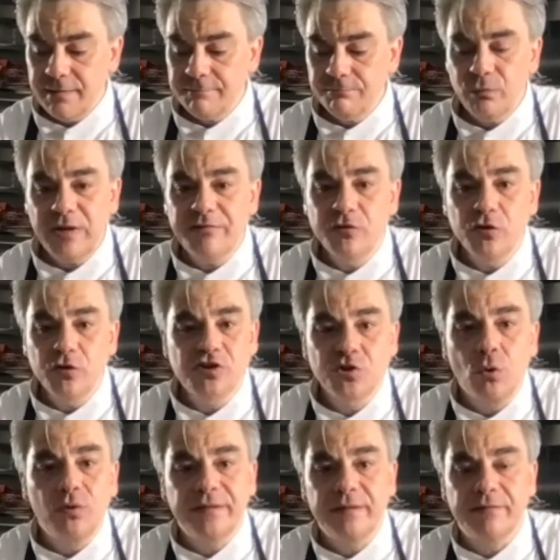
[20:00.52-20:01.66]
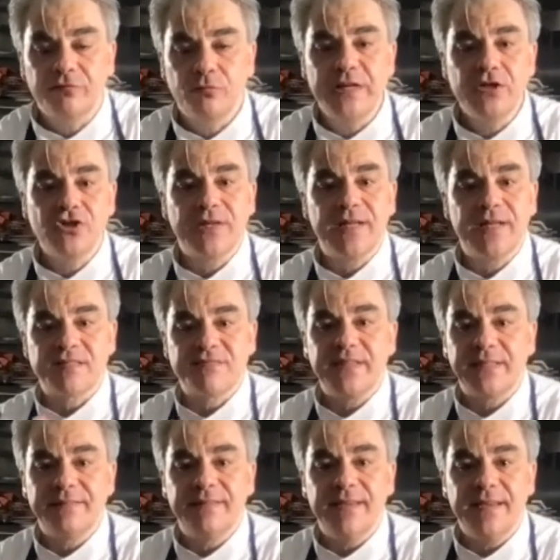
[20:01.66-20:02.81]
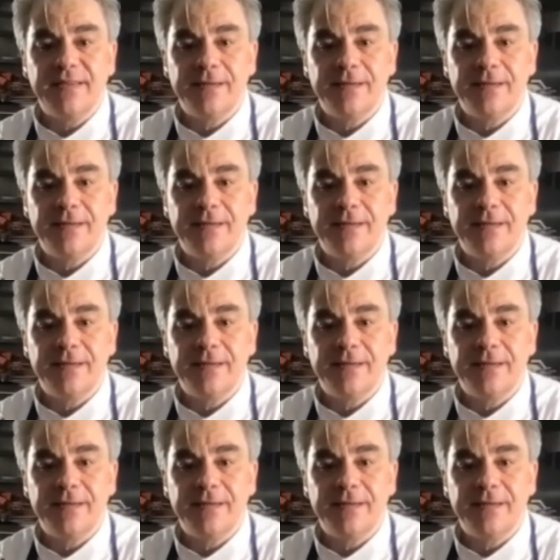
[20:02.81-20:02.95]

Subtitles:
if you store it in a fridge, it gets very thick.